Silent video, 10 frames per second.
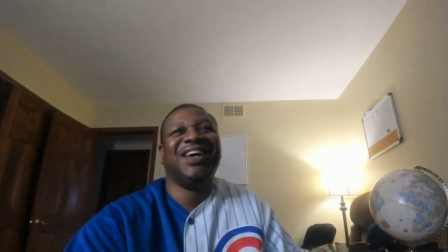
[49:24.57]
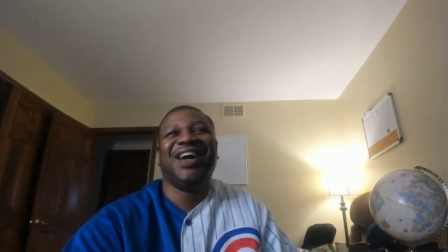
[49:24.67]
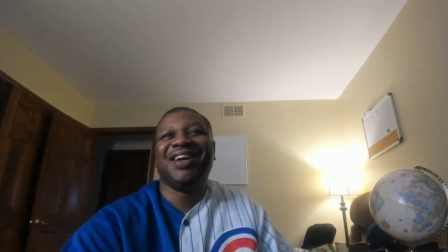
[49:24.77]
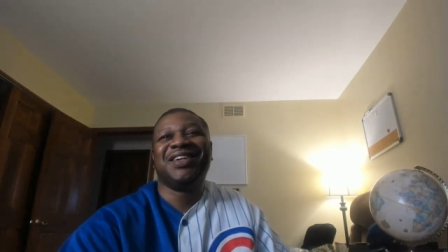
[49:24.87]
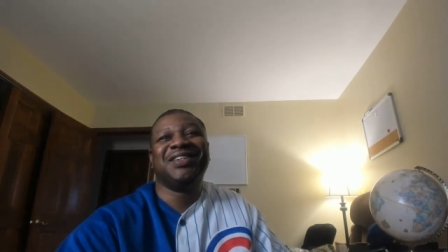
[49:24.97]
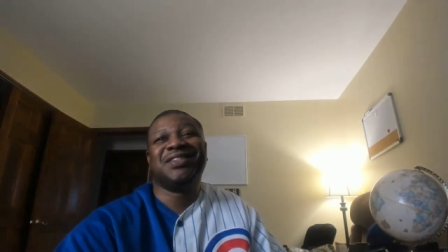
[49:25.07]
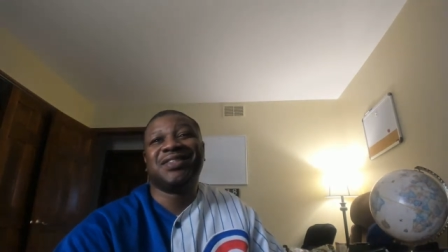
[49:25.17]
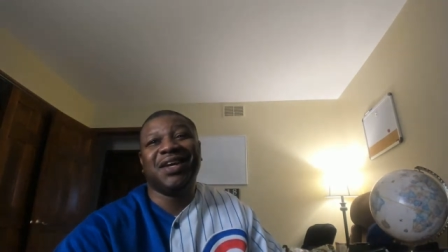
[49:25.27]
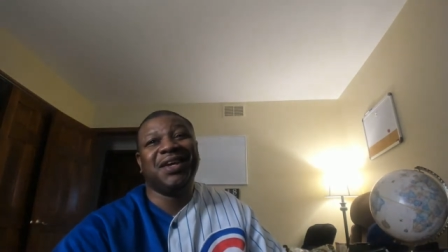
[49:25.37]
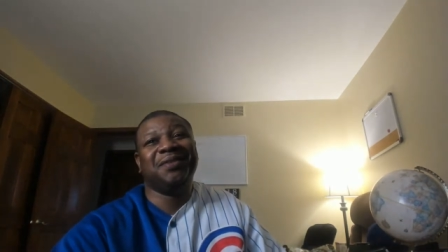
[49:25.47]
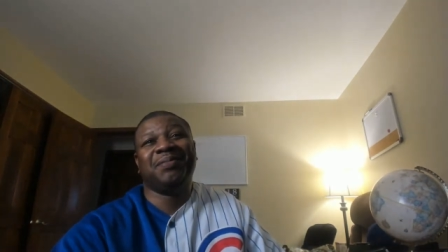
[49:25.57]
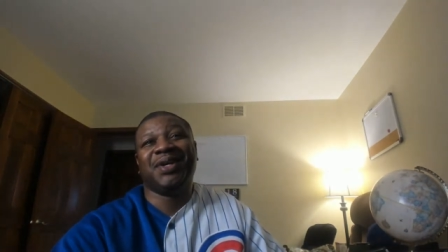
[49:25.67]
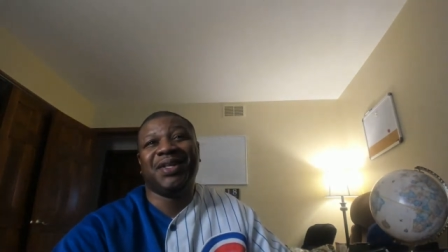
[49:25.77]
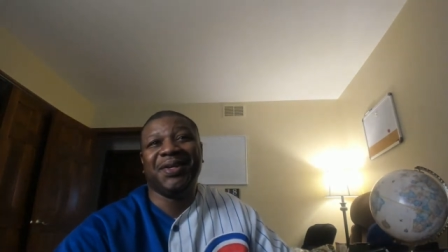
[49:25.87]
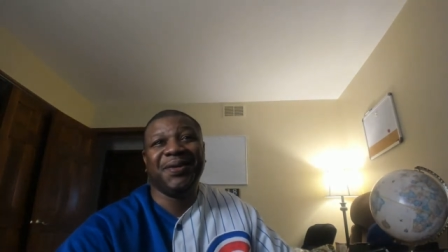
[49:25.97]
I couldn't stand
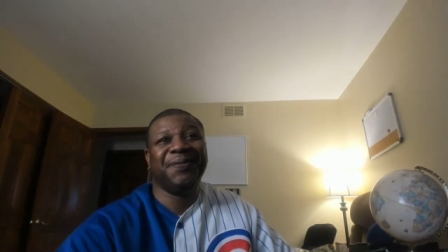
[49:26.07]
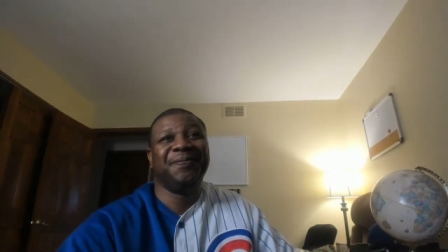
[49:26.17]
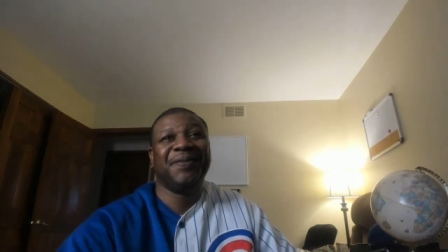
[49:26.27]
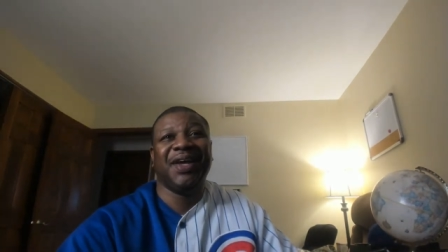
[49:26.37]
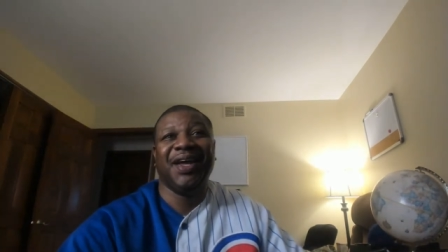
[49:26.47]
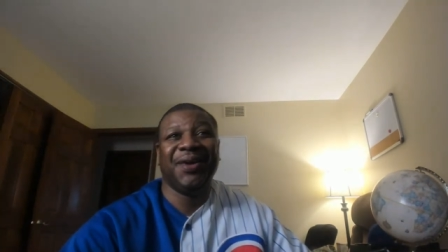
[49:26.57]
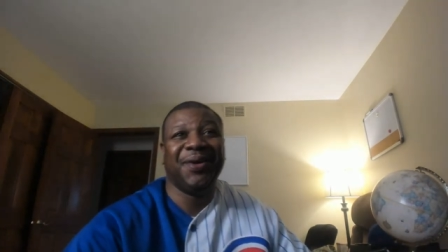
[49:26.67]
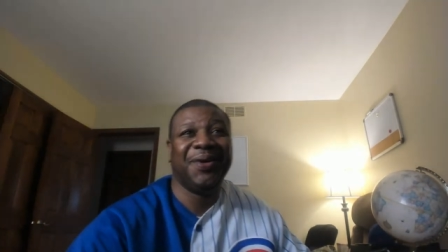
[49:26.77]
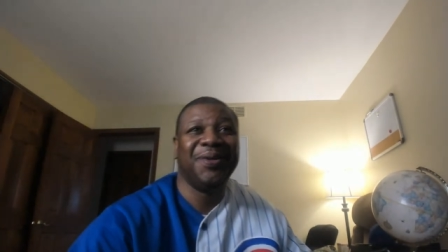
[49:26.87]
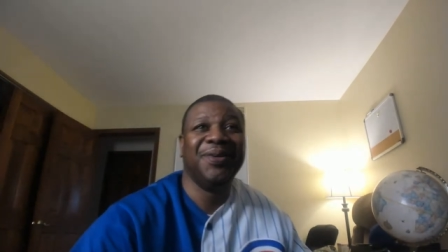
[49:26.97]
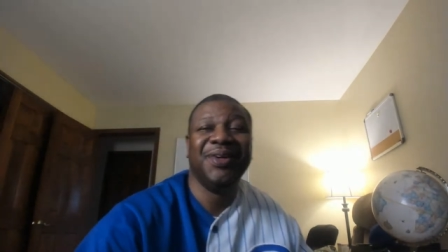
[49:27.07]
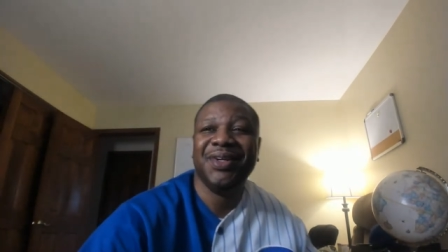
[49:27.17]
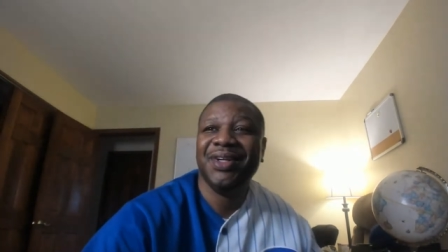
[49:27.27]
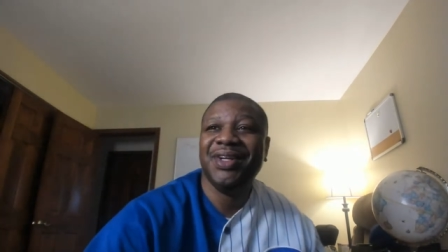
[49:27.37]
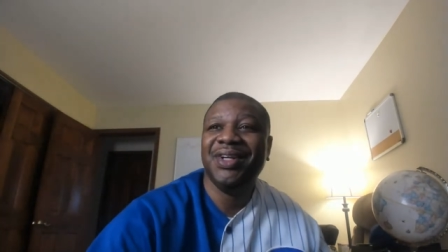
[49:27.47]
Bayley at all.
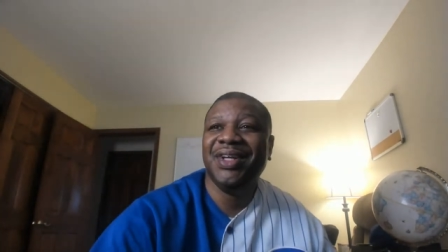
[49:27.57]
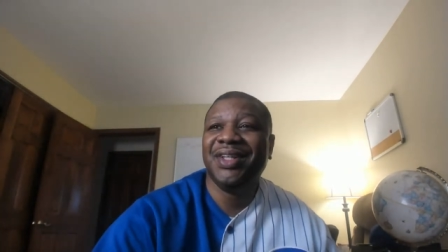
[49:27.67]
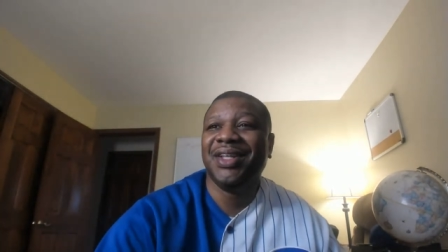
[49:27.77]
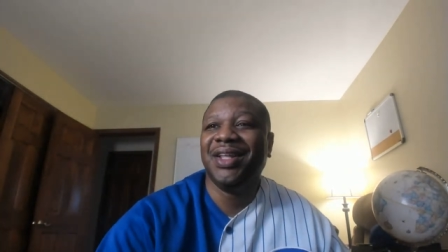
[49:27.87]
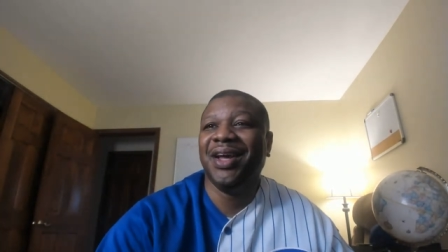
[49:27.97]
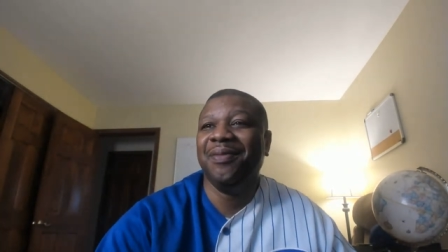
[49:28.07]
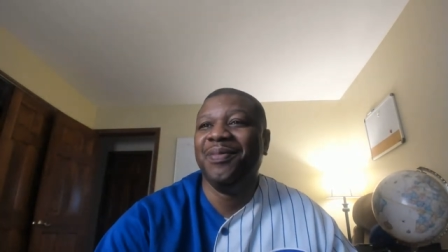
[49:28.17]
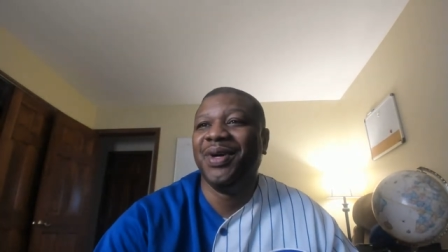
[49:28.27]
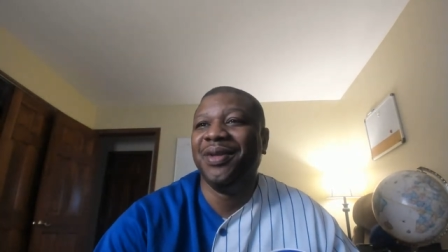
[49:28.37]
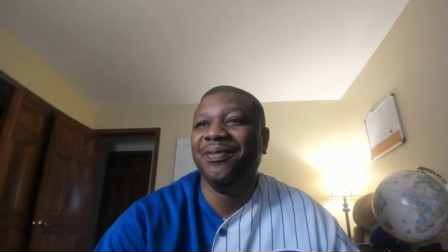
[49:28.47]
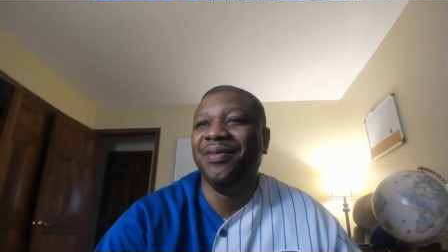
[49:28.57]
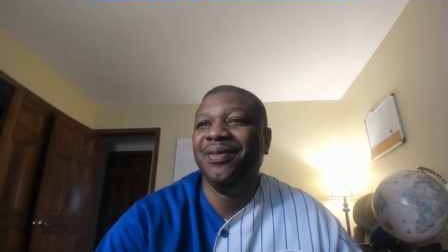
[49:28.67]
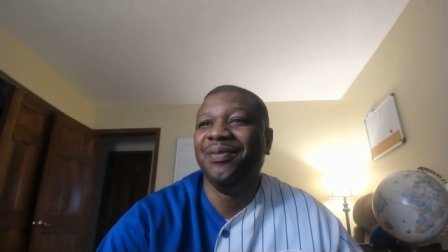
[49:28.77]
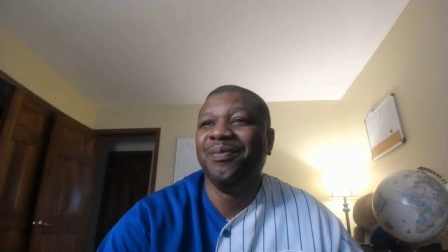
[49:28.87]
Hit the like button.